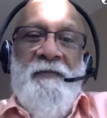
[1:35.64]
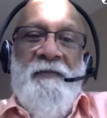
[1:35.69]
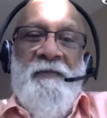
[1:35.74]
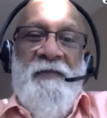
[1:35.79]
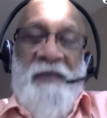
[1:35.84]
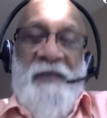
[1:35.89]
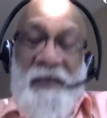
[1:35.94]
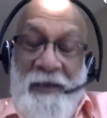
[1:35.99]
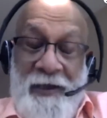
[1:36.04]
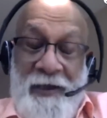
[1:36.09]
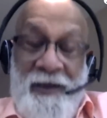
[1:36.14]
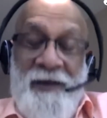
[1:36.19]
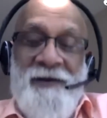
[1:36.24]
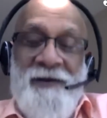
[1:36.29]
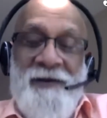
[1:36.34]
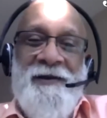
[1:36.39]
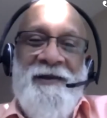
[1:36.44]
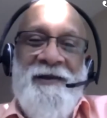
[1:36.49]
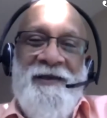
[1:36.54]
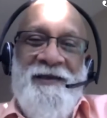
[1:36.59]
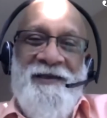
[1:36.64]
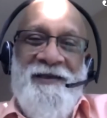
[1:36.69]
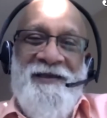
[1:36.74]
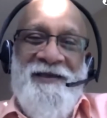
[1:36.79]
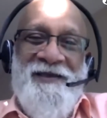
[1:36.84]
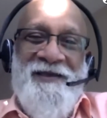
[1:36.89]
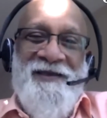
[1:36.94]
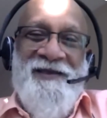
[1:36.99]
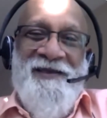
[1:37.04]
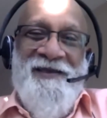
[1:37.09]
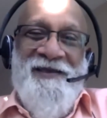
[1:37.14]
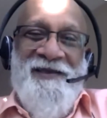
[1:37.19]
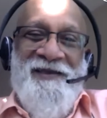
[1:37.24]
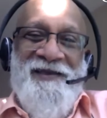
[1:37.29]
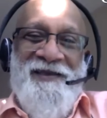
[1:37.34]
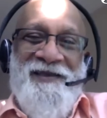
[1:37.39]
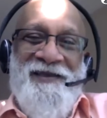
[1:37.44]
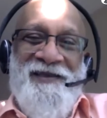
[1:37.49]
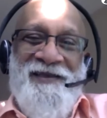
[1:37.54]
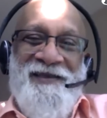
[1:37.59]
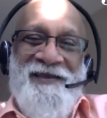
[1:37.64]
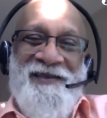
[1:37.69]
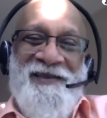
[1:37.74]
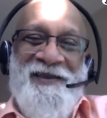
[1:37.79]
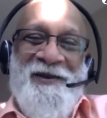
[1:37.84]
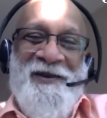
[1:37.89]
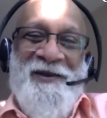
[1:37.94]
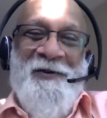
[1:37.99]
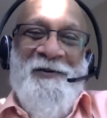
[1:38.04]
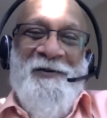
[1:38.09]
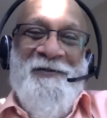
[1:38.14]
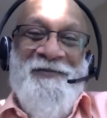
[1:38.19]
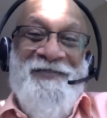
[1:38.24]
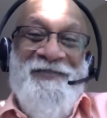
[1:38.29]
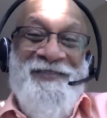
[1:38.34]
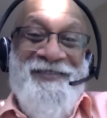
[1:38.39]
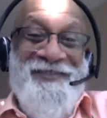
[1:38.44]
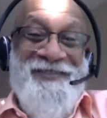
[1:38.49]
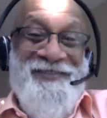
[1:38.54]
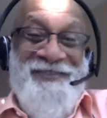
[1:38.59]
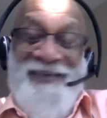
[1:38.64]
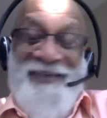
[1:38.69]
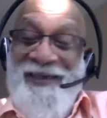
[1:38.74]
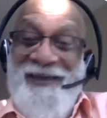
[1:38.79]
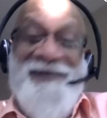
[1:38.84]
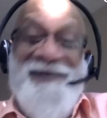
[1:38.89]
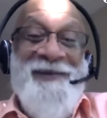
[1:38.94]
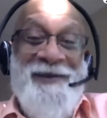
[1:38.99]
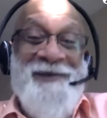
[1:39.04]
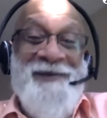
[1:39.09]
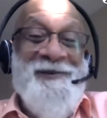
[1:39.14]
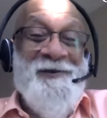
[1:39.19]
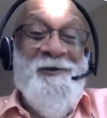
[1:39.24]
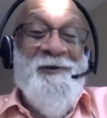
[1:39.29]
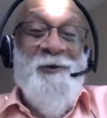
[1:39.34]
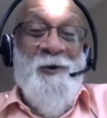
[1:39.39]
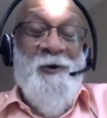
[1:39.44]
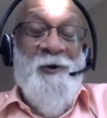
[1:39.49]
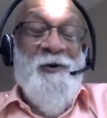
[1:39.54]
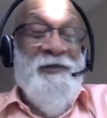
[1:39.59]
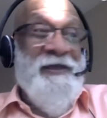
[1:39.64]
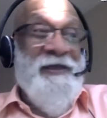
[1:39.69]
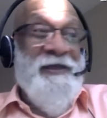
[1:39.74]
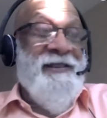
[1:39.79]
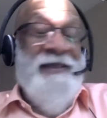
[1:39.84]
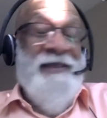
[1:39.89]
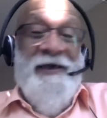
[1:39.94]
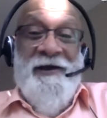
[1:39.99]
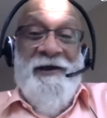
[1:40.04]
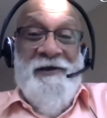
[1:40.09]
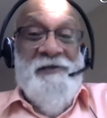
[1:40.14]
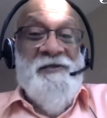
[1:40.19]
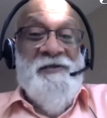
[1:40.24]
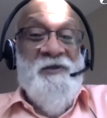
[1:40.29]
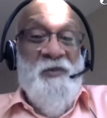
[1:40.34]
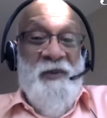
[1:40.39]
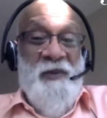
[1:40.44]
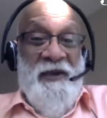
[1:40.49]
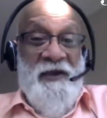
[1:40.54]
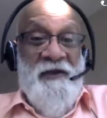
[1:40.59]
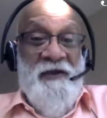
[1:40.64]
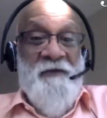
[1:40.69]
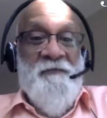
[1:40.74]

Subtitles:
and, you know, they need to know that there is a way